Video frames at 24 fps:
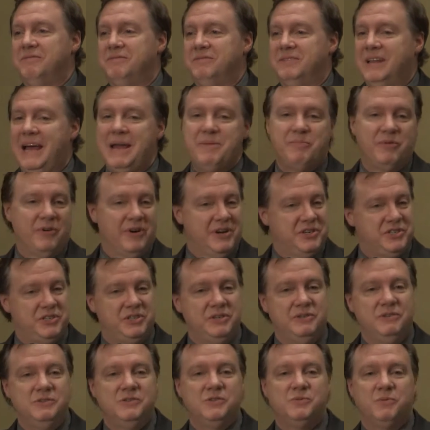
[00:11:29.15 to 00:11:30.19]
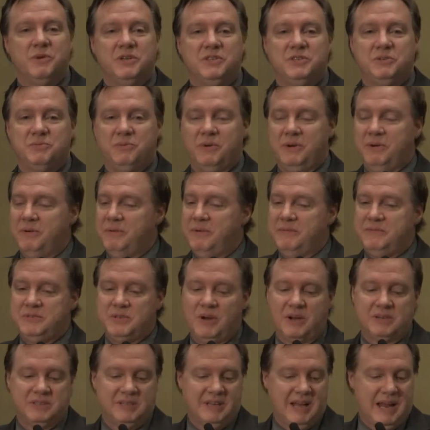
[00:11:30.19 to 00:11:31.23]
labor issues, which we've
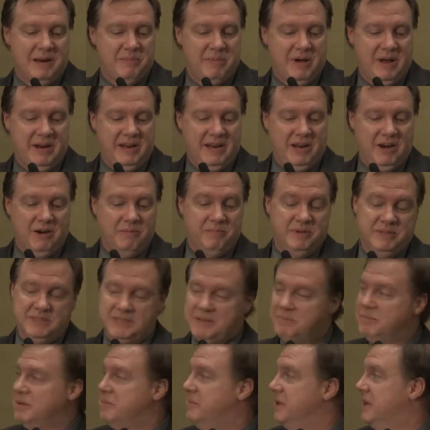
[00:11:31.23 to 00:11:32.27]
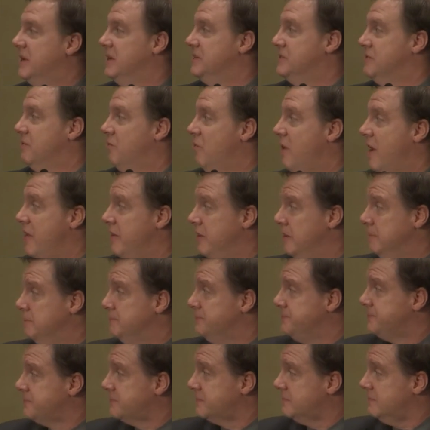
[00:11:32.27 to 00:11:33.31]
talked a lot about here, but simply because of weather.
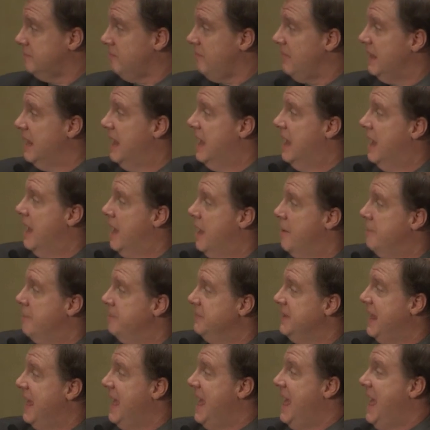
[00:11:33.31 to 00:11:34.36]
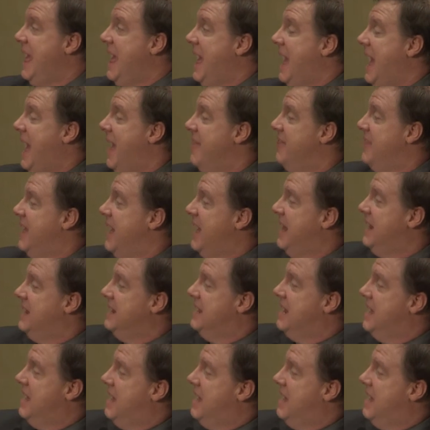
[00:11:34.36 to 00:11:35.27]
And then